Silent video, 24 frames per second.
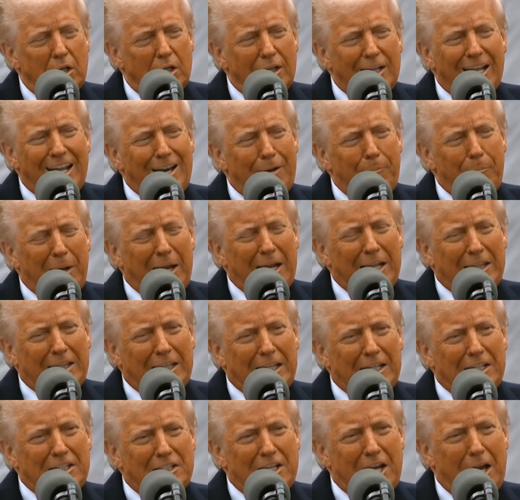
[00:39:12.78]
a lot of bad
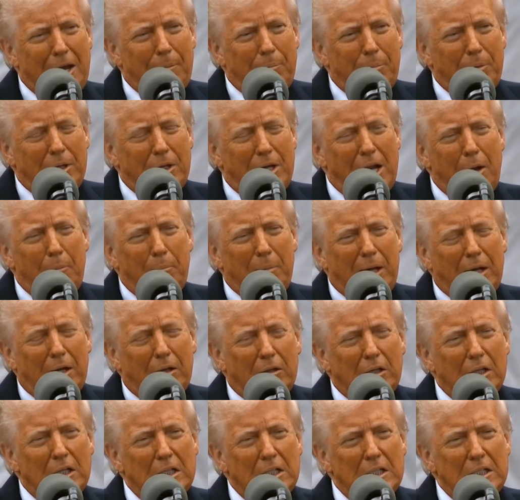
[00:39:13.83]
things happened. How
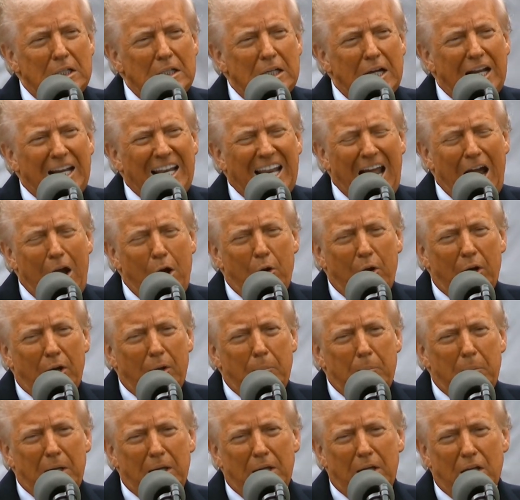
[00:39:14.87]
about
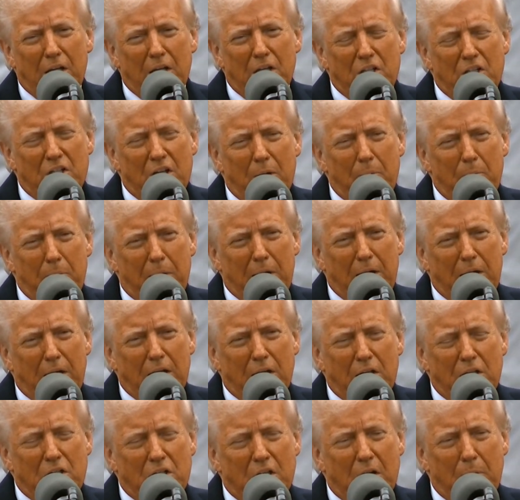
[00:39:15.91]
allowing millions and
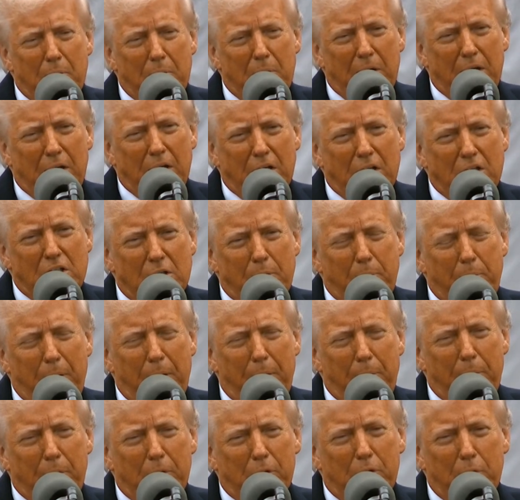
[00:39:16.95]
millions and millions of
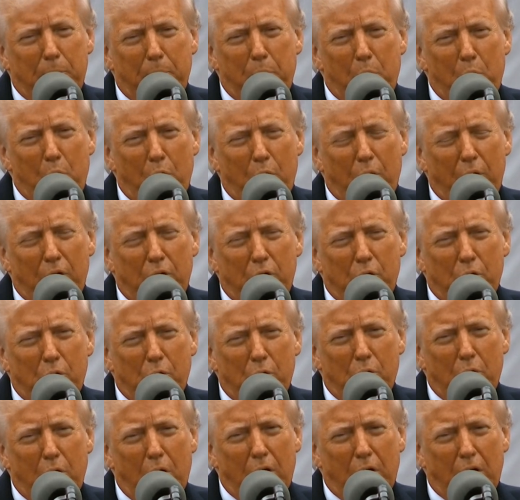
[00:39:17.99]
people to pour
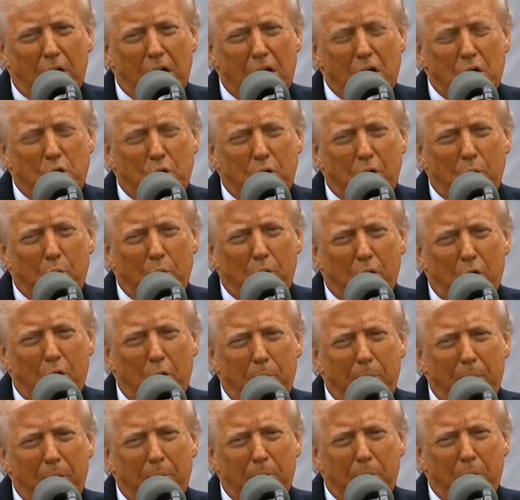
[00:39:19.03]
into our country with
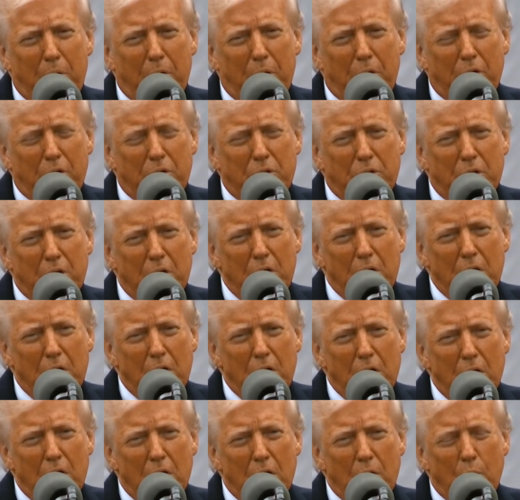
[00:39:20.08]
open borders,
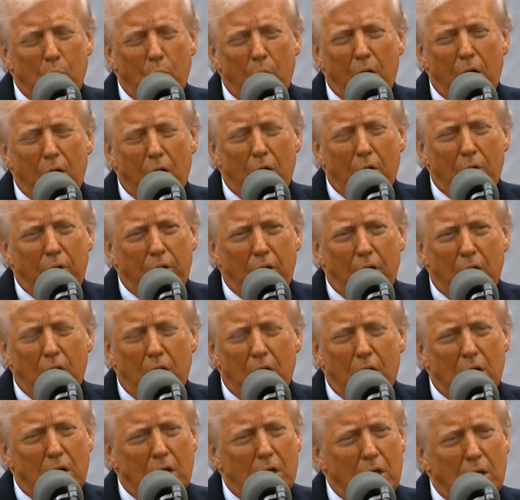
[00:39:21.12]
where
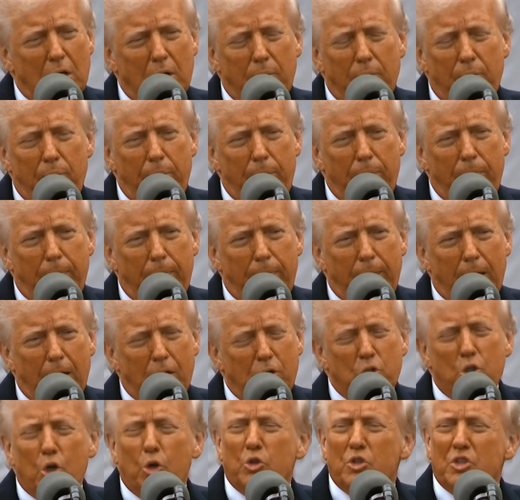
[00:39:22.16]

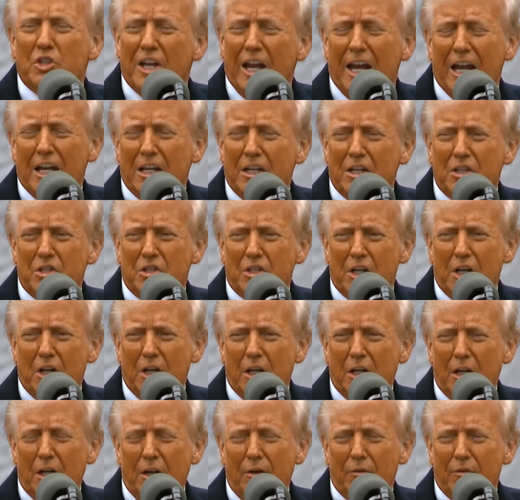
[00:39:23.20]
it's so sad to
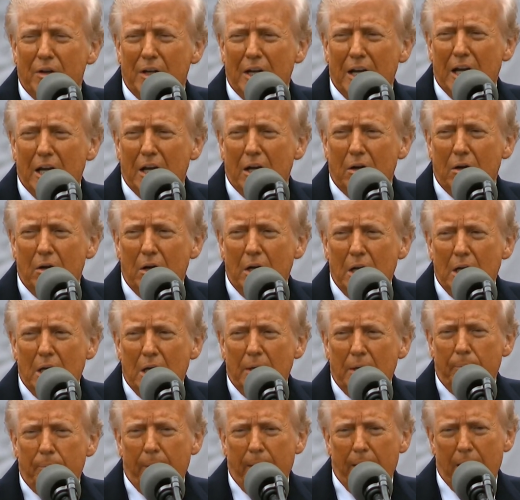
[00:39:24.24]
see even now.
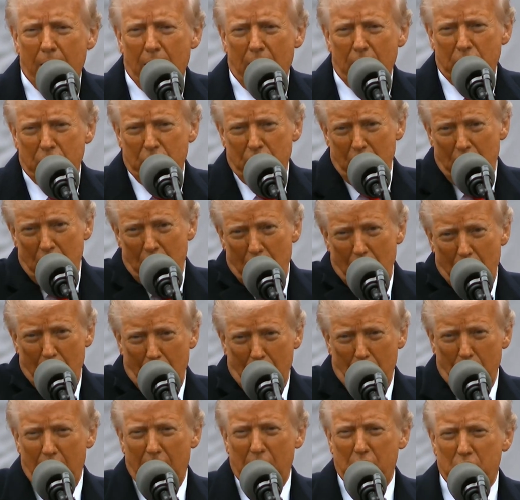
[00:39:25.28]
And I see our
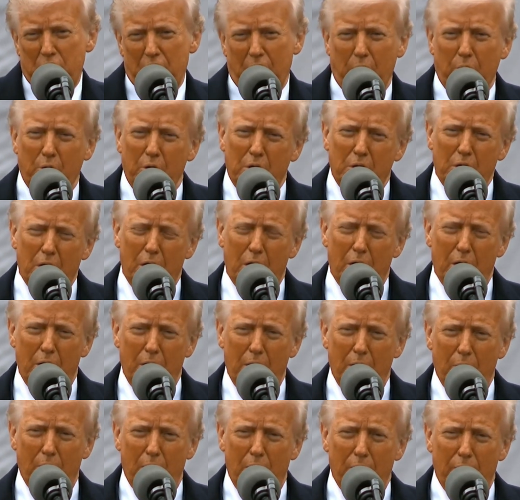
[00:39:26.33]
great
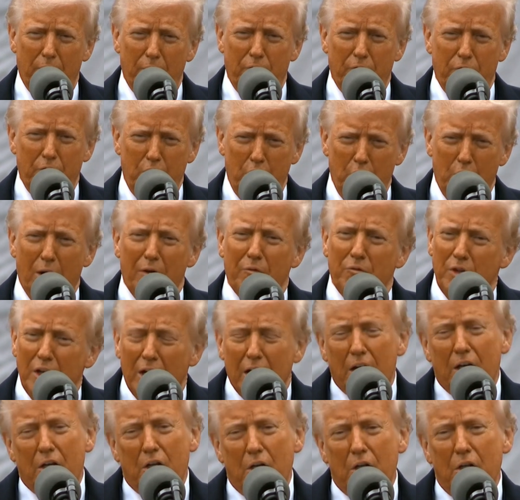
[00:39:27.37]
secretary you have
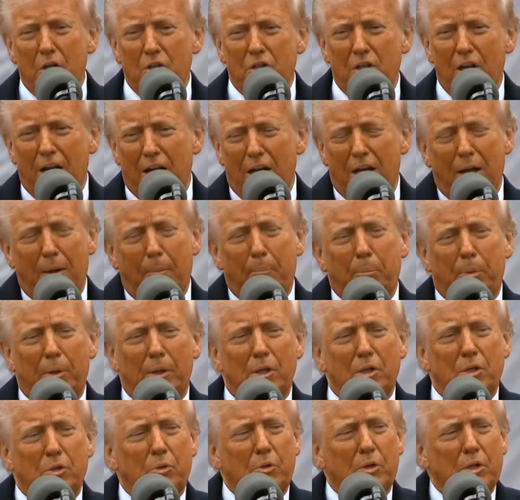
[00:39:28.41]
done. Stand up,
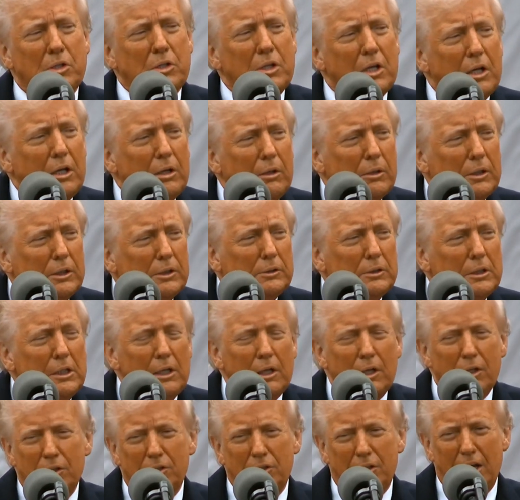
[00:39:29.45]
please, Christy.
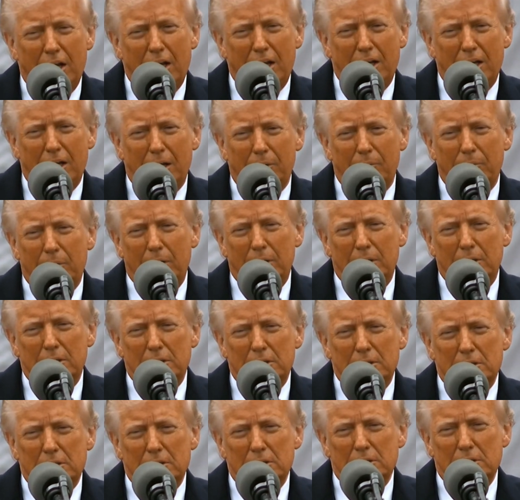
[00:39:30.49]
Stand up.
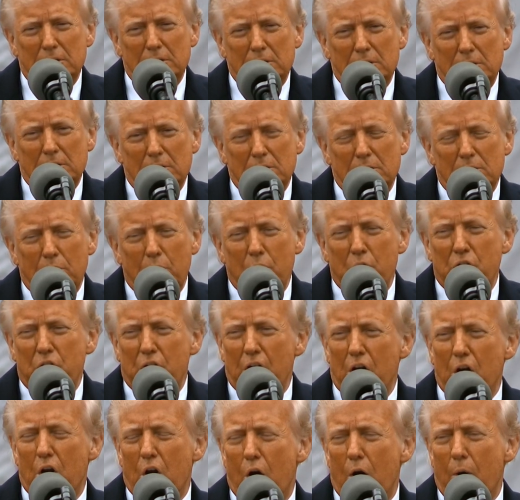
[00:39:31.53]

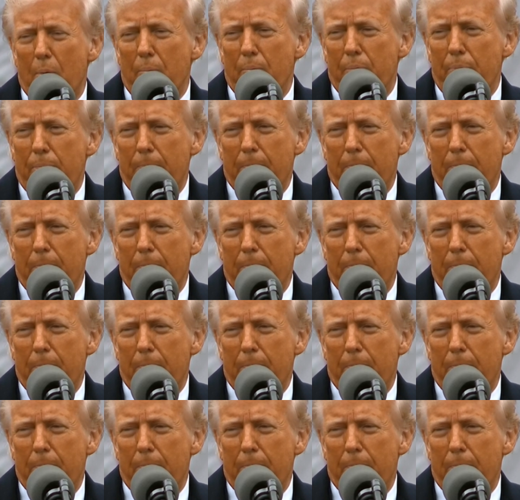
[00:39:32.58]
Christy Nome.